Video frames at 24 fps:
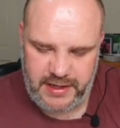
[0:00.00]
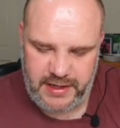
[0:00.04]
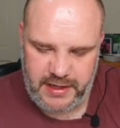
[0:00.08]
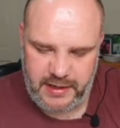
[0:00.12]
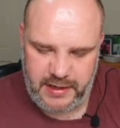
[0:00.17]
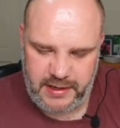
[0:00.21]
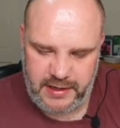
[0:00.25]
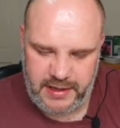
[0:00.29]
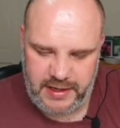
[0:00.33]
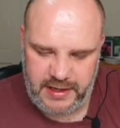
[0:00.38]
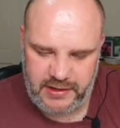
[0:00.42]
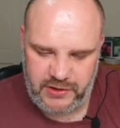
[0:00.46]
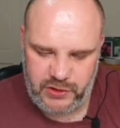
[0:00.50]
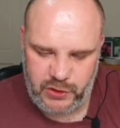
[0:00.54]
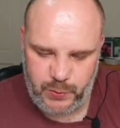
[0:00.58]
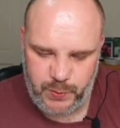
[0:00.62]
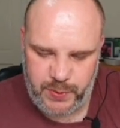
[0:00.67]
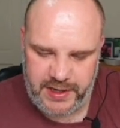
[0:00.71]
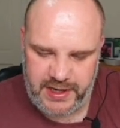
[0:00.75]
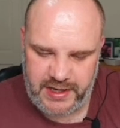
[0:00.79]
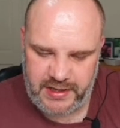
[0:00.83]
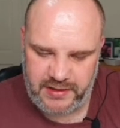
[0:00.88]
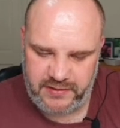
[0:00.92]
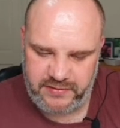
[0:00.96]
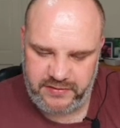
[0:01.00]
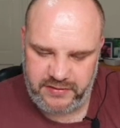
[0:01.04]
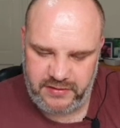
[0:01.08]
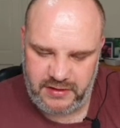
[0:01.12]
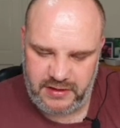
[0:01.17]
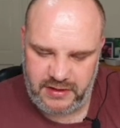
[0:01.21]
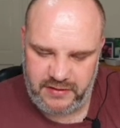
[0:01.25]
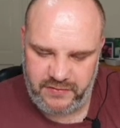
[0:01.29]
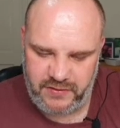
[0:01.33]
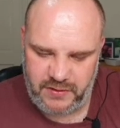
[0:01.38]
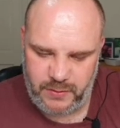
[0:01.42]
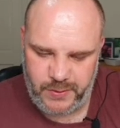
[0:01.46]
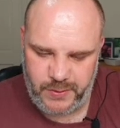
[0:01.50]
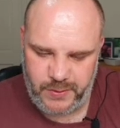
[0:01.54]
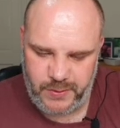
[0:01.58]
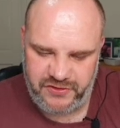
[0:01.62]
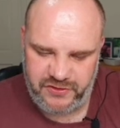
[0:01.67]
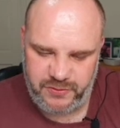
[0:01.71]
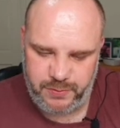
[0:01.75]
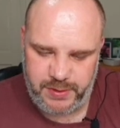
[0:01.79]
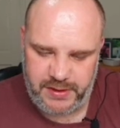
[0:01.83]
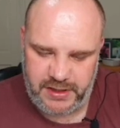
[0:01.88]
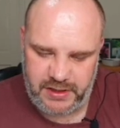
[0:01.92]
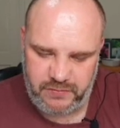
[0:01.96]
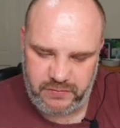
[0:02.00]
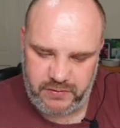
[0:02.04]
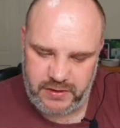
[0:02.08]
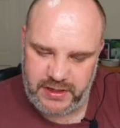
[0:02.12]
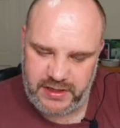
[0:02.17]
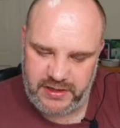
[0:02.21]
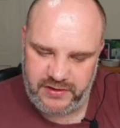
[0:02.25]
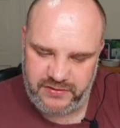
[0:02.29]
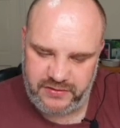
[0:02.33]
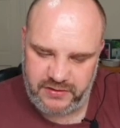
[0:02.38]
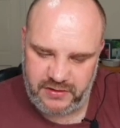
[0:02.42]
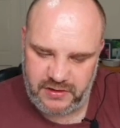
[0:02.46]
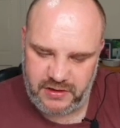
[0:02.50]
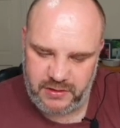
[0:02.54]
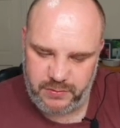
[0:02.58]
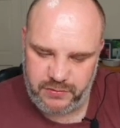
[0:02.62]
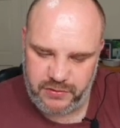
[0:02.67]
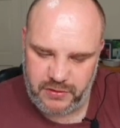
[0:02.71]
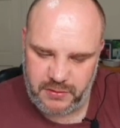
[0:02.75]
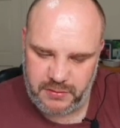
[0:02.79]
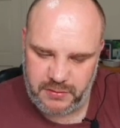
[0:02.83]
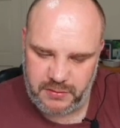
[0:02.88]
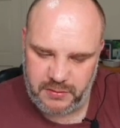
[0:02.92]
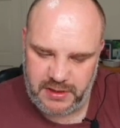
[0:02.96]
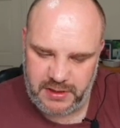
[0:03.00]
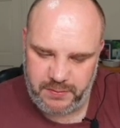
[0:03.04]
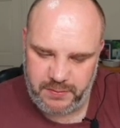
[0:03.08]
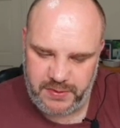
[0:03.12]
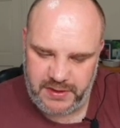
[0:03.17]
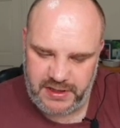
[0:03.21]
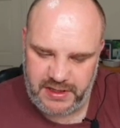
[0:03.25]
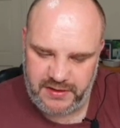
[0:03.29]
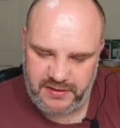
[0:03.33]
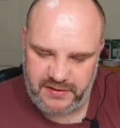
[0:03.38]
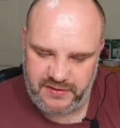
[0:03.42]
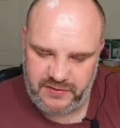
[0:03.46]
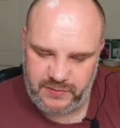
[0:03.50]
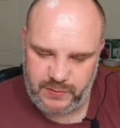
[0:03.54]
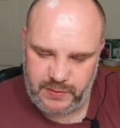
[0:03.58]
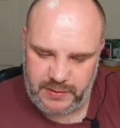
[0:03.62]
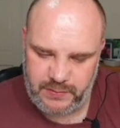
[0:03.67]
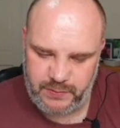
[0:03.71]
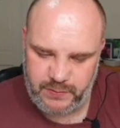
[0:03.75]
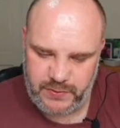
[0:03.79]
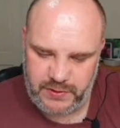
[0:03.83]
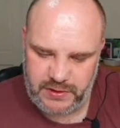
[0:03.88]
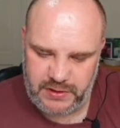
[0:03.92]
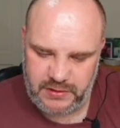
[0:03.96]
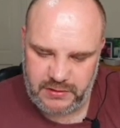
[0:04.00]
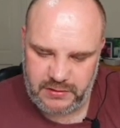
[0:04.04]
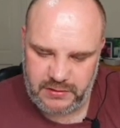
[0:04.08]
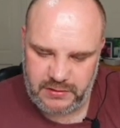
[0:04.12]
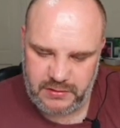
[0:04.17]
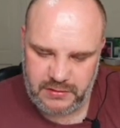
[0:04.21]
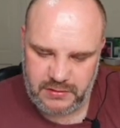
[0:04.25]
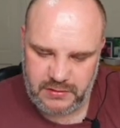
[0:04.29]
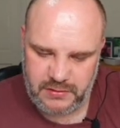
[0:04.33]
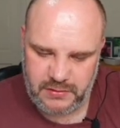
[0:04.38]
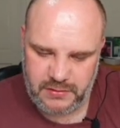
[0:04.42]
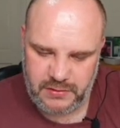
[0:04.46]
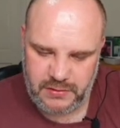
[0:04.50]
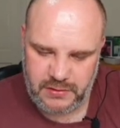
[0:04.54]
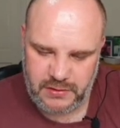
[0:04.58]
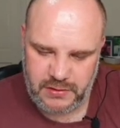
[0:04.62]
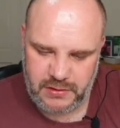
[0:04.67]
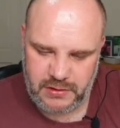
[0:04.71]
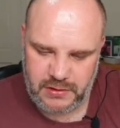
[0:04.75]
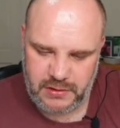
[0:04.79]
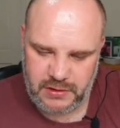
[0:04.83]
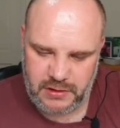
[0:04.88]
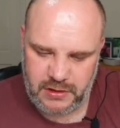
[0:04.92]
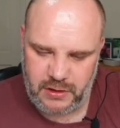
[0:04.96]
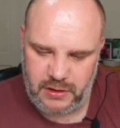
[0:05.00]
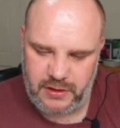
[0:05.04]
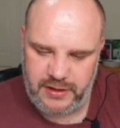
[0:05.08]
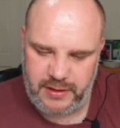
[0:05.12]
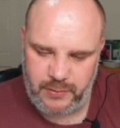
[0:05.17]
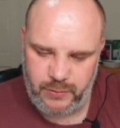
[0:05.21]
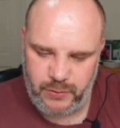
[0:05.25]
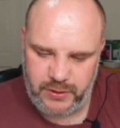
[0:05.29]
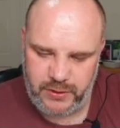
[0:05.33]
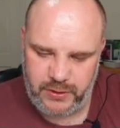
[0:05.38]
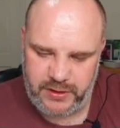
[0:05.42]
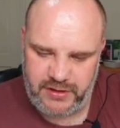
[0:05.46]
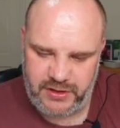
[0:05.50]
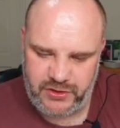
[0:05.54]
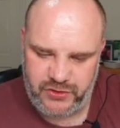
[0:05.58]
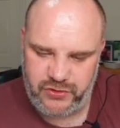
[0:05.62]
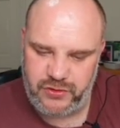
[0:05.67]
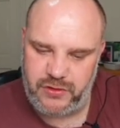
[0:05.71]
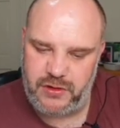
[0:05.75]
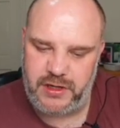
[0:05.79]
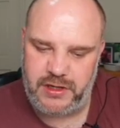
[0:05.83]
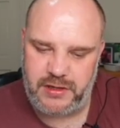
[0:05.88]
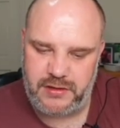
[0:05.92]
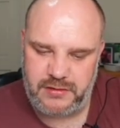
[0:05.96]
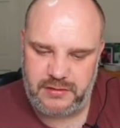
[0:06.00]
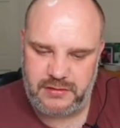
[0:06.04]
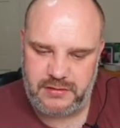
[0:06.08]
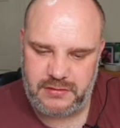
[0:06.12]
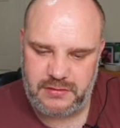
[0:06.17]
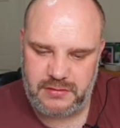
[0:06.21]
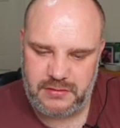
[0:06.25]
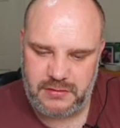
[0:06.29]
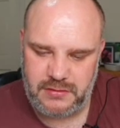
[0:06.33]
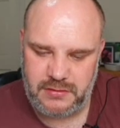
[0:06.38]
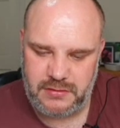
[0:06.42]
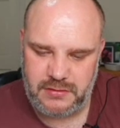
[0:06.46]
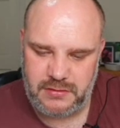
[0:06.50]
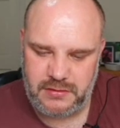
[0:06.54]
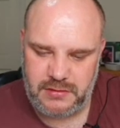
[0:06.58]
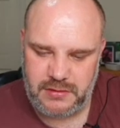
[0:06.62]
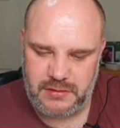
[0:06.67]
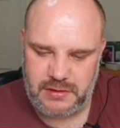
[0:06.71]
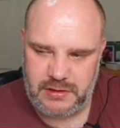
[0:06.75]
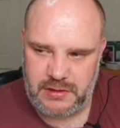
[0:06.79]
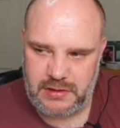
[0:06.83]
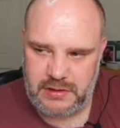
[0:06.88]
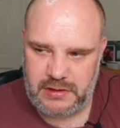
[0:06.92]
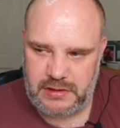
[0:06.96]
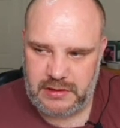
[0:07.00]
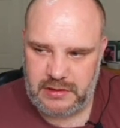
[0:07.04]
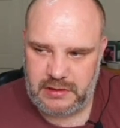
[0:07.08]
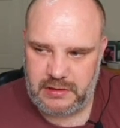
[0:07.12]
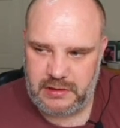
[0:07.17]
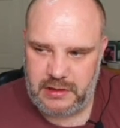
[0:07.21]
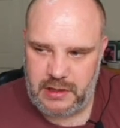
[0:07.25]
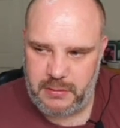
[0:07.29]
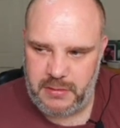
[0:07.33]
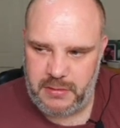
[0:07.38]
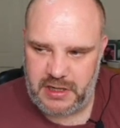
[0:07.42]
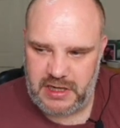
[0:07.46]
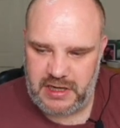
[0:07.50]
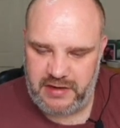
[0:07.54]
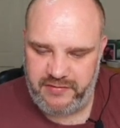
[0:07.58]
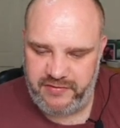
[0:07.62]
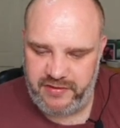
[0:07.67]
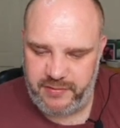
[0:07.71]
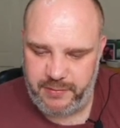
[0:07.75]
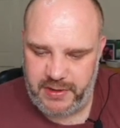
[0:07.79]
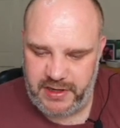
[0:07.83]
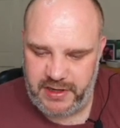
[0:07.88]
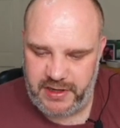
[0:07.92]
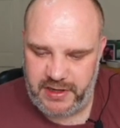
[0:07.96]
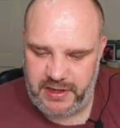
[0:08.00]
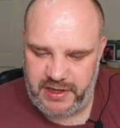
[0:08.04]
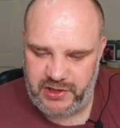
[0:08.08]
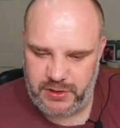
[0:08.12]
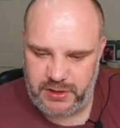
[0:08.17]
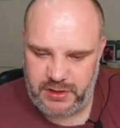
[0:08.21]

It depends. If I win the speed race, I could probably beat this one. But go on then, we'll give it a try. I'm a glutton for punishment.